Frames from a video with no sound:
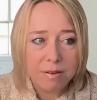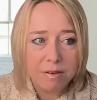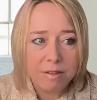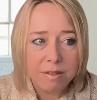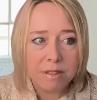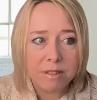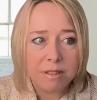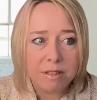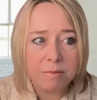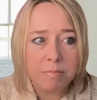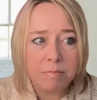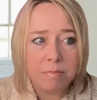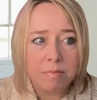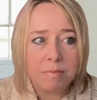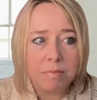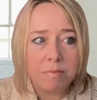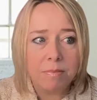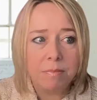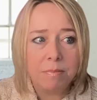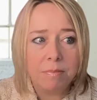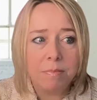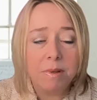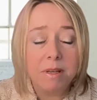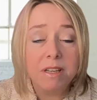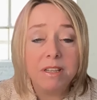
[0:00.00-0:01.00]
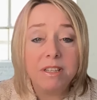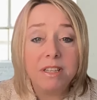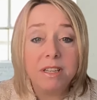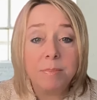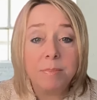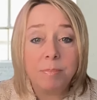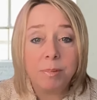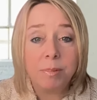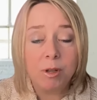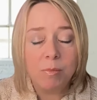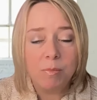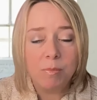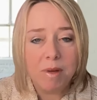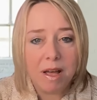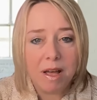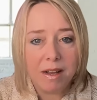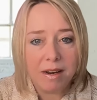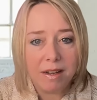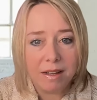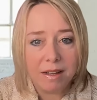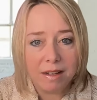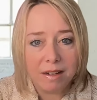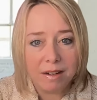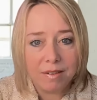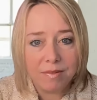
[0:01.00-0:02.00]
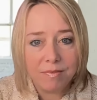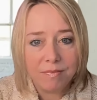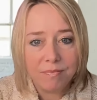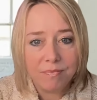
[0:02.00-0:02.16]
Just be diplomatic.